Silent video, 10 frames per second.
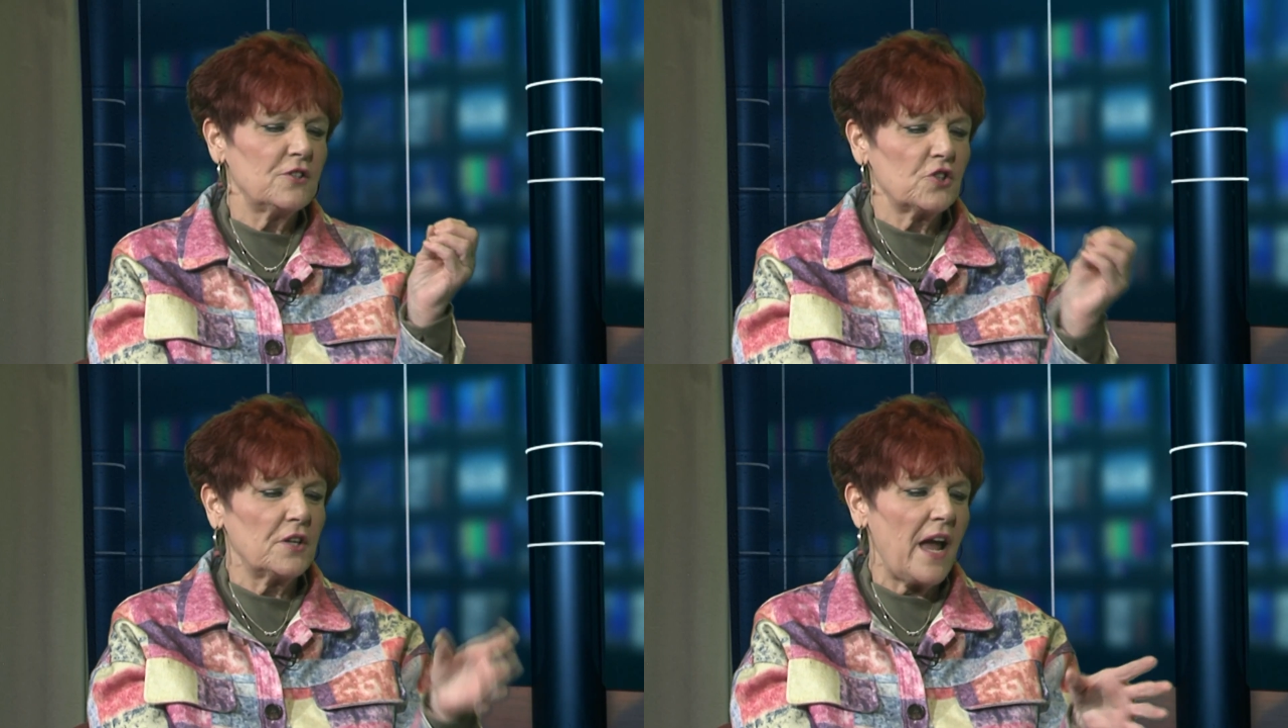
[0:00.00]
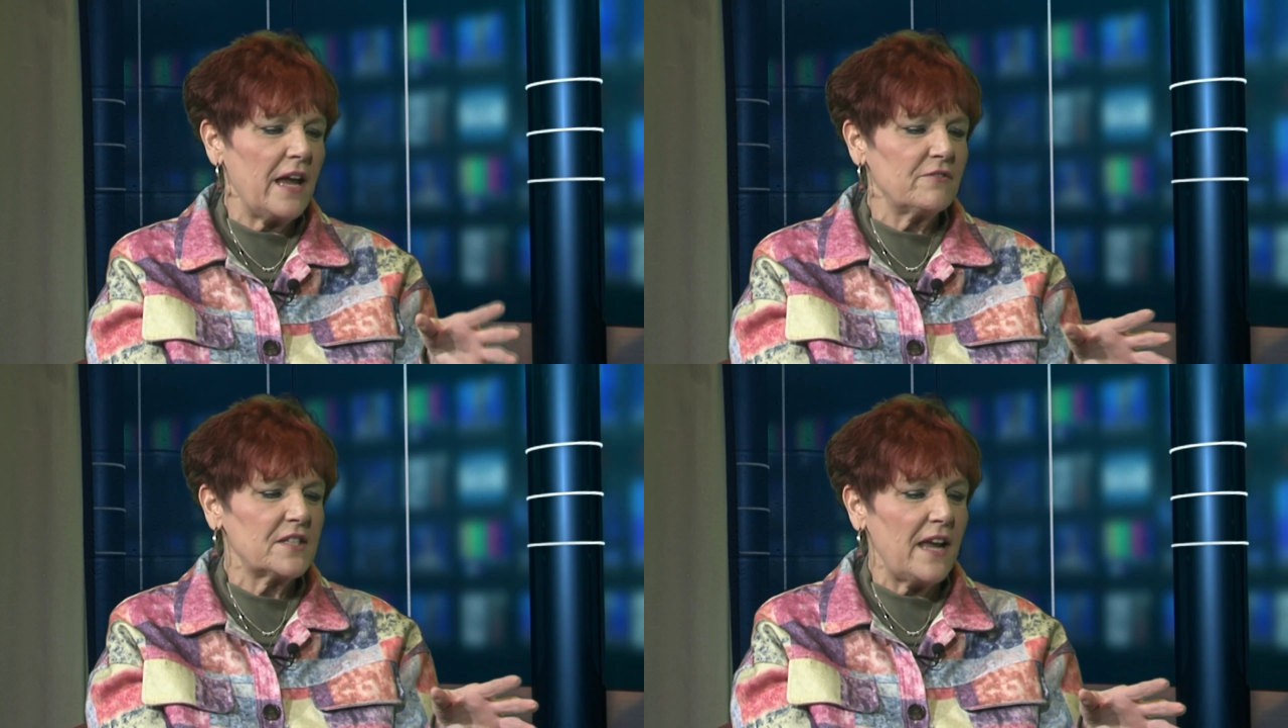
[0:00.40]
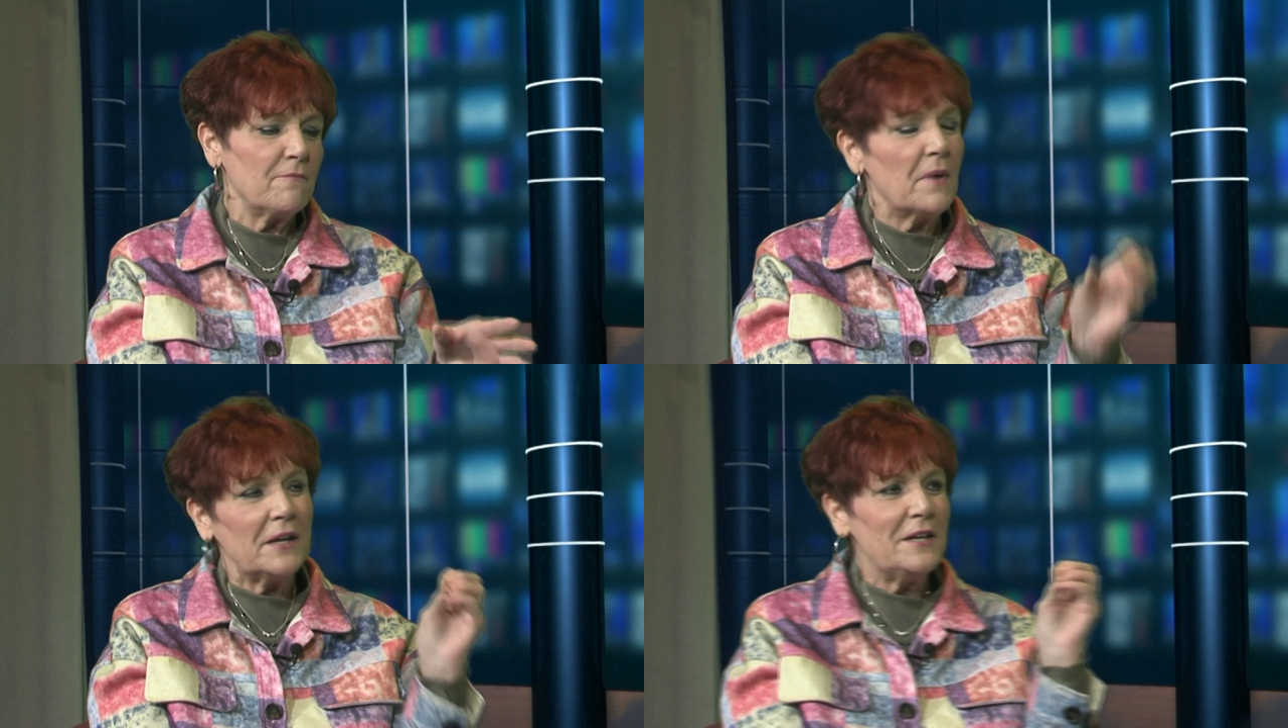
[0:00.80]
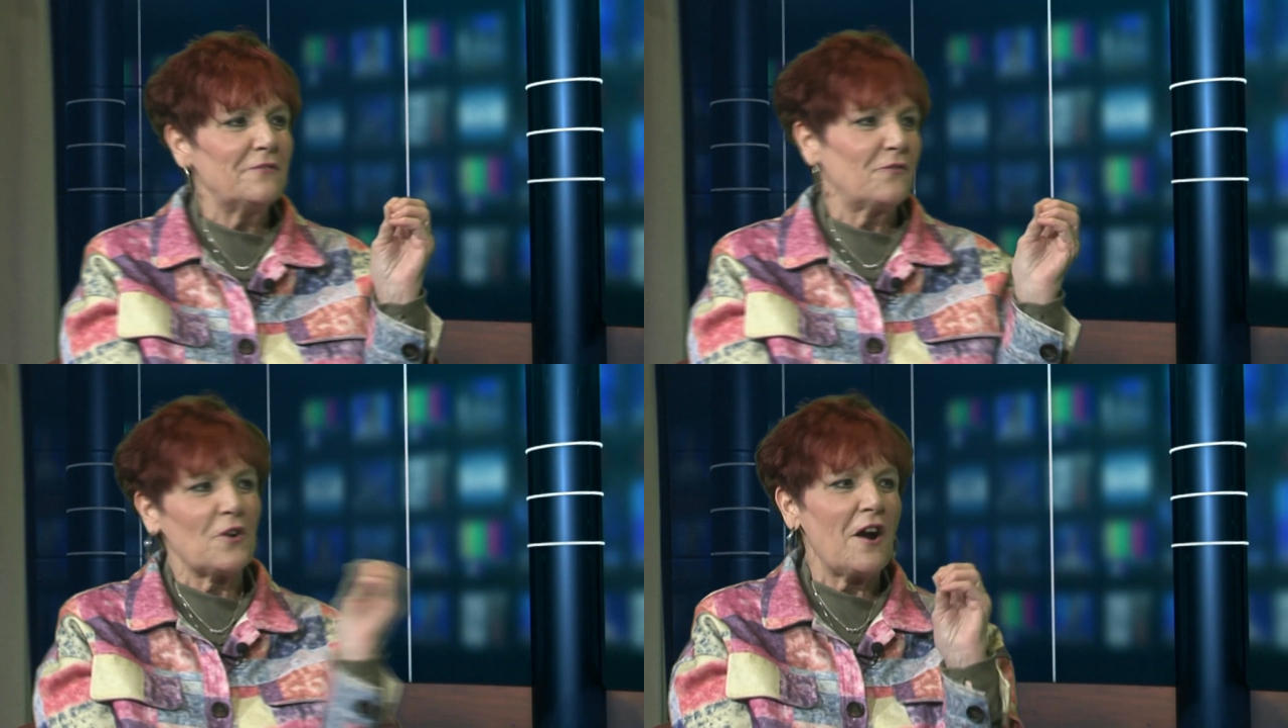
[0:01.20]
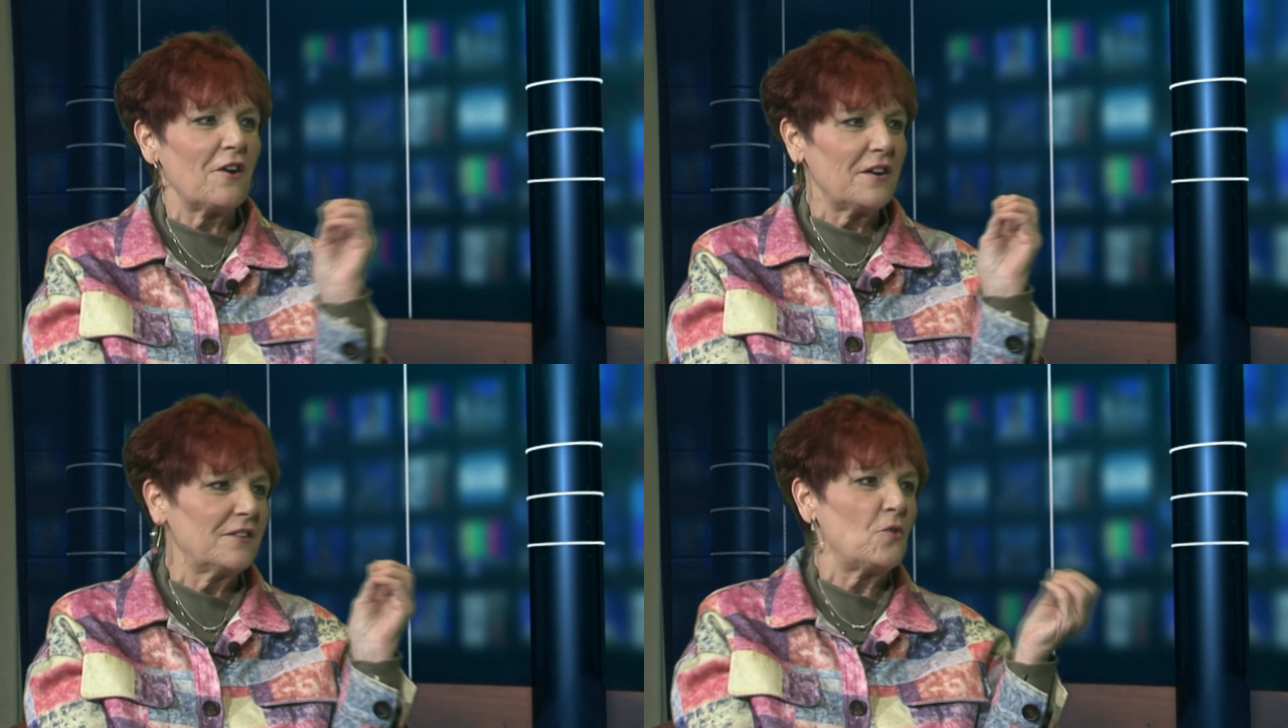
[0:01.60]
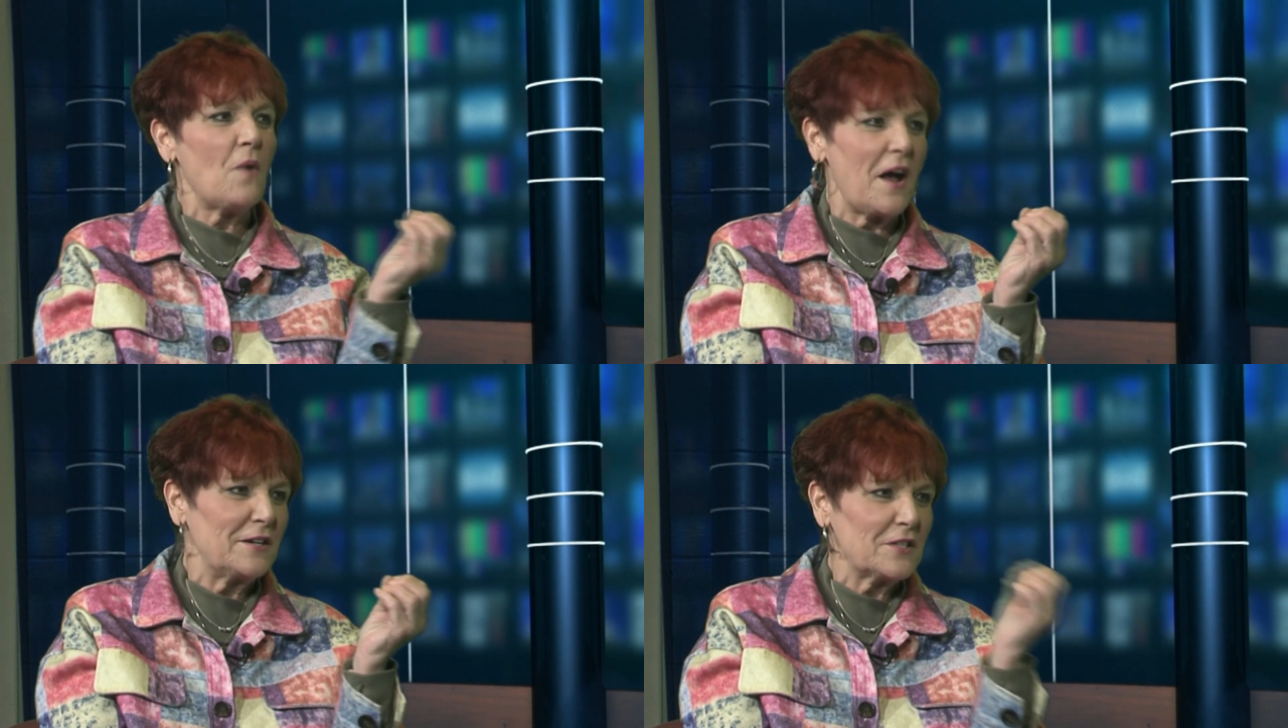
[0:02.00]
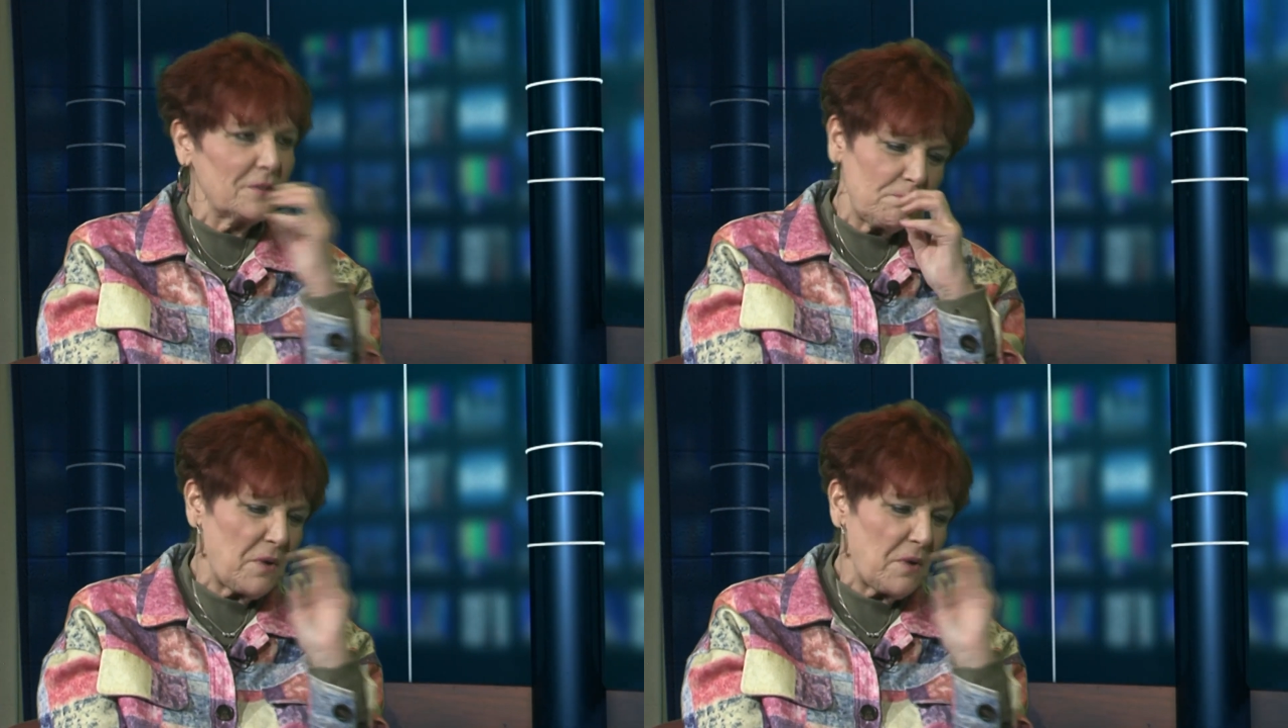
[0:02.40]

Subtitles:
should I have saved money for our Kiwanis?